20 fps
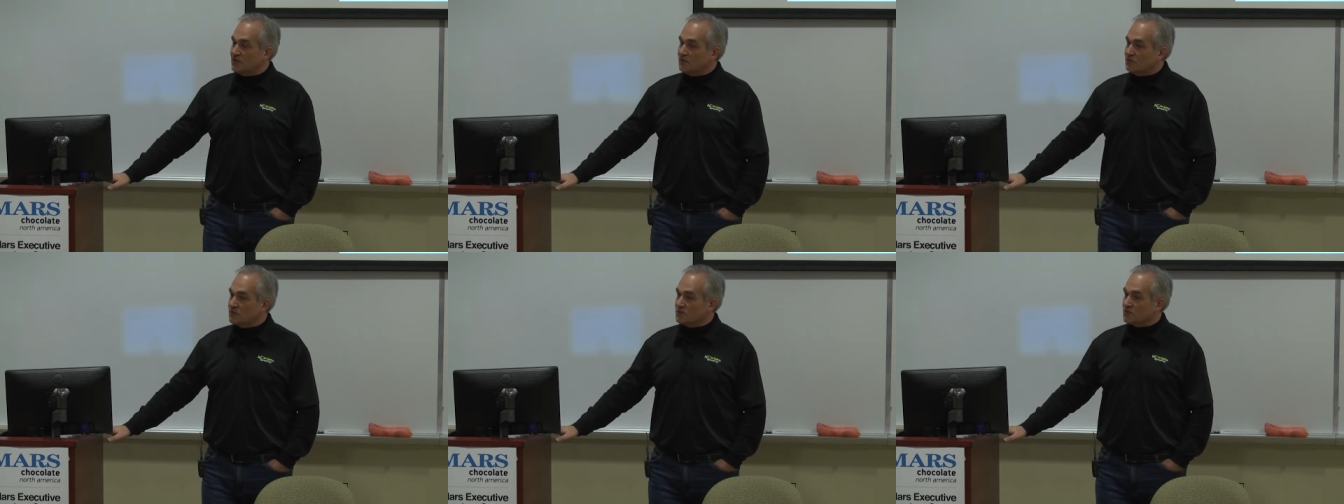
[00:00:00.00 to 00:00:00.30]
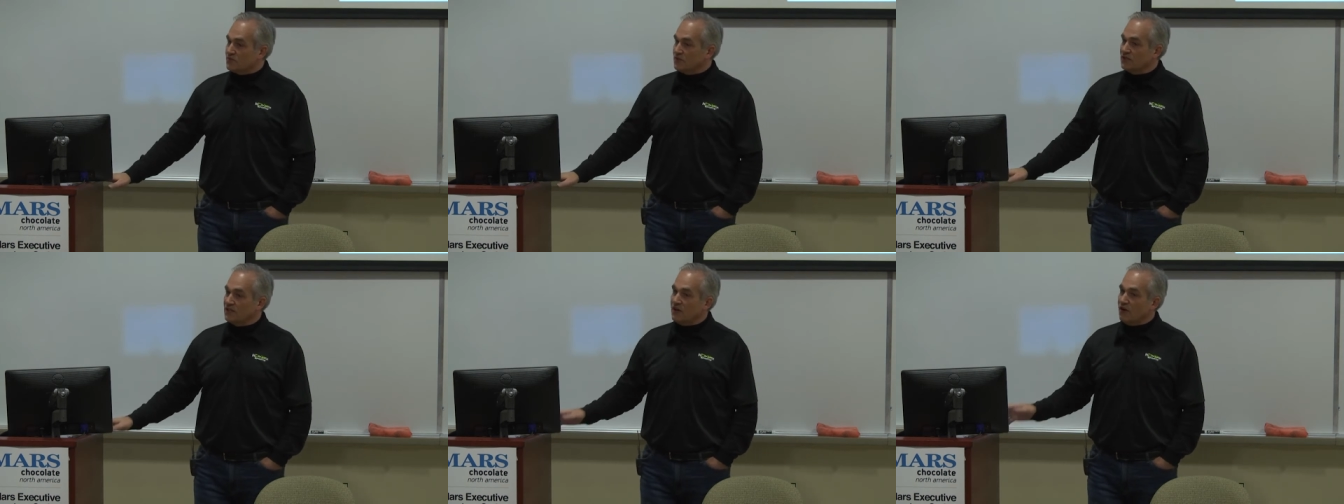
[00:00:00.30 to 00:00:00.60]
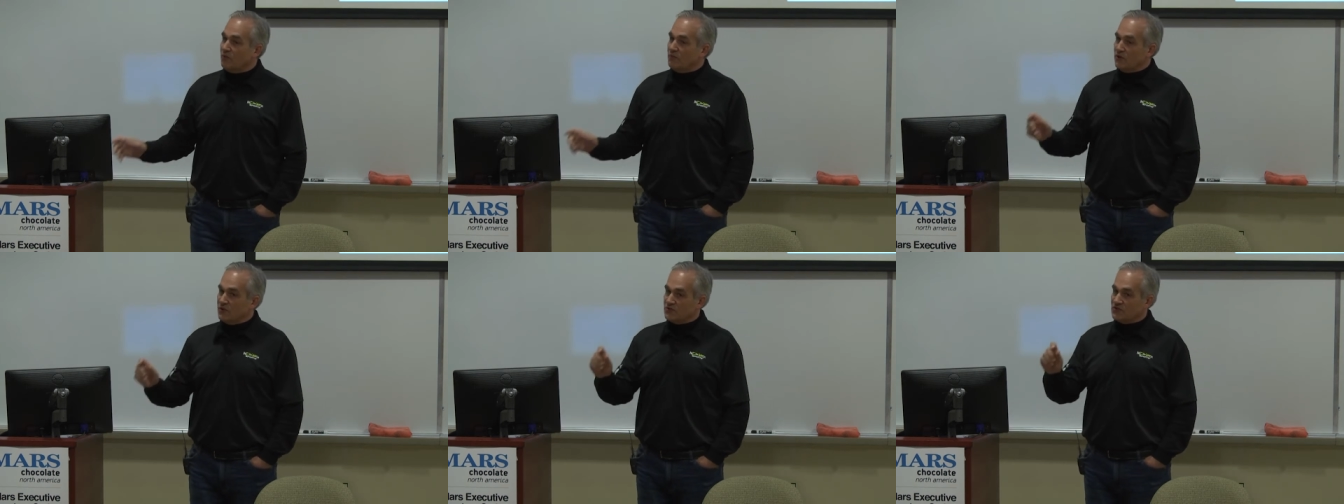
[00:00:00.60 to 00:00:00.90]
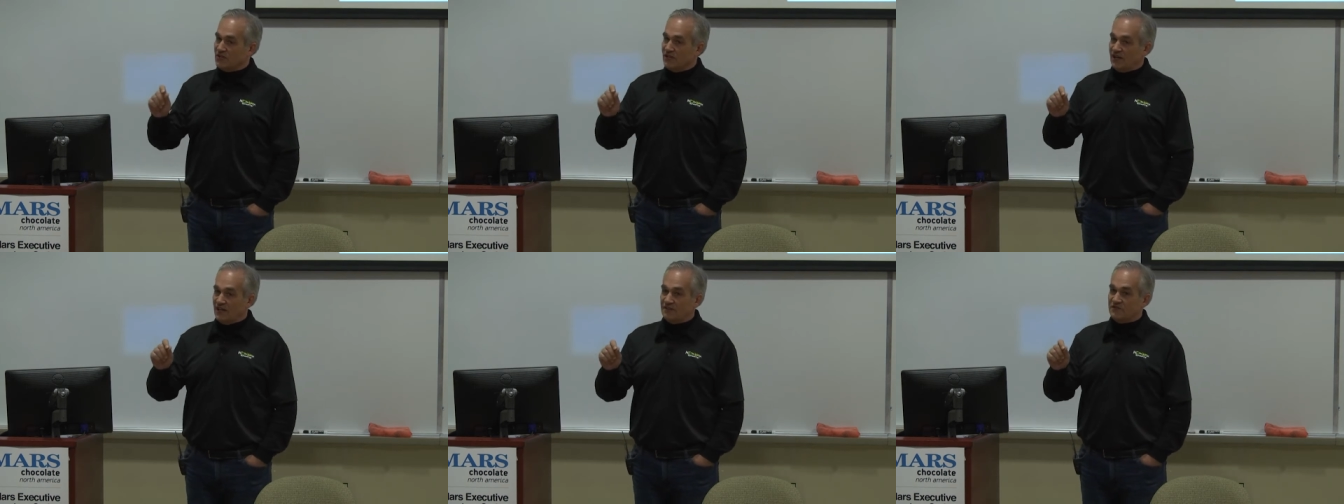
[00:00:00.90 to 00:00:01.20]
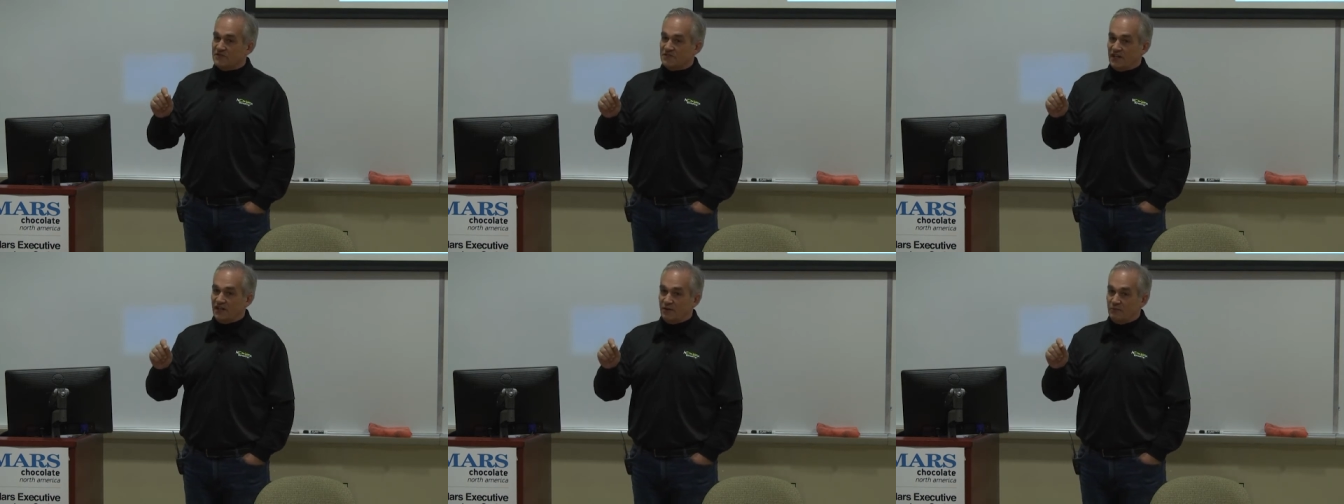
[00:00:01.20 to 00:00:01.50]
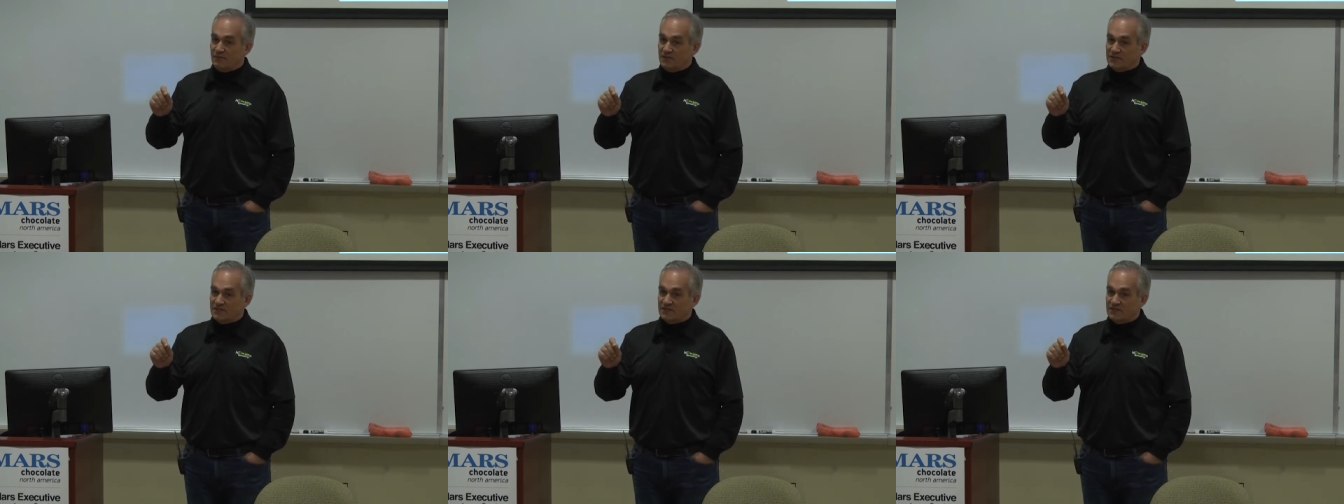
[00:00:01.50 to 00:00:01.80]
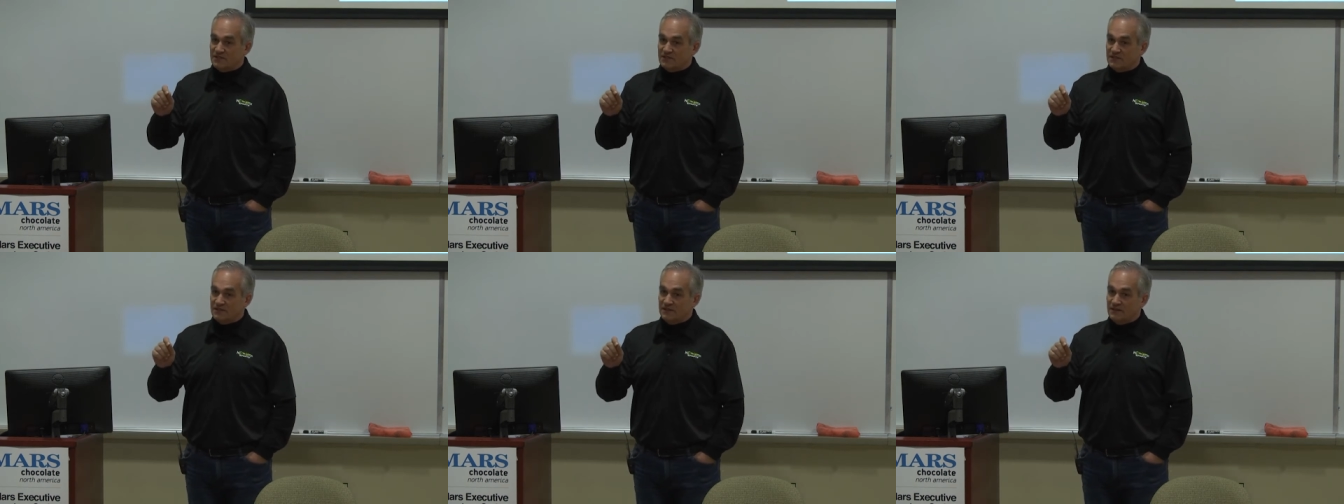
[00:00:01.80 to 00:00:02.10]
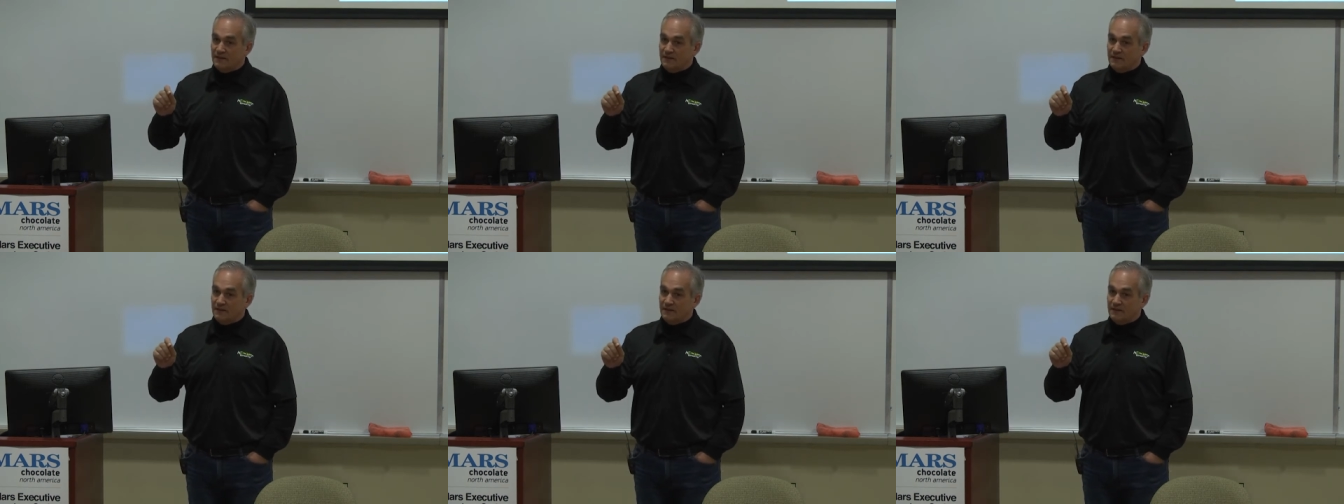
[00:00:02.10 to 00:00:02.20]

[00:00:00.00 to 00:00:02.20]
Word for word: it was really almost a lifestyle business.